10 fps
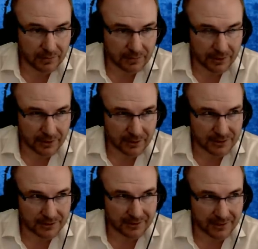you know,
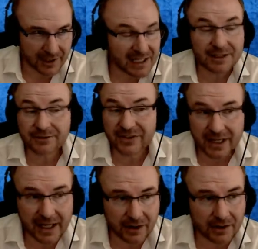it's not out of
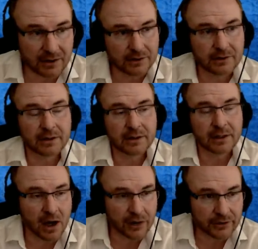thin air that
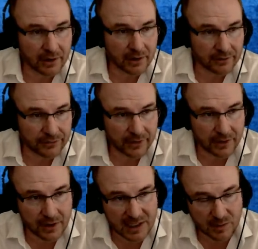the author of the
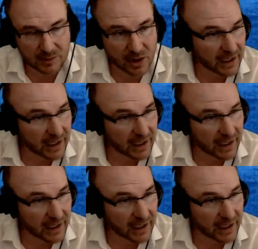Gospel of Mark,